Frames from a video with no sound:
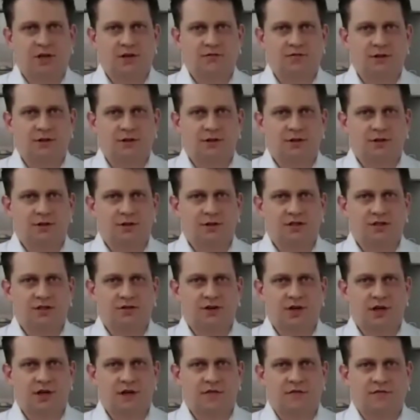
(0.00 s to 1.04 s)
I will need
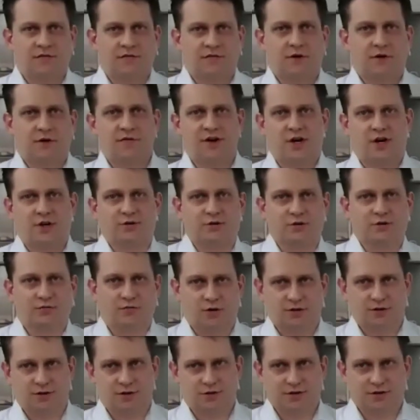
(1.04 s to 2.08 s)
to have 4,000
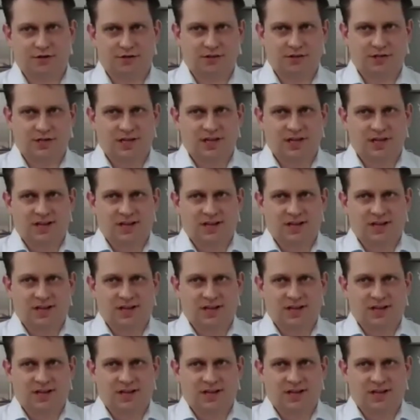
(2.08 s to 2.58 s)
voxels.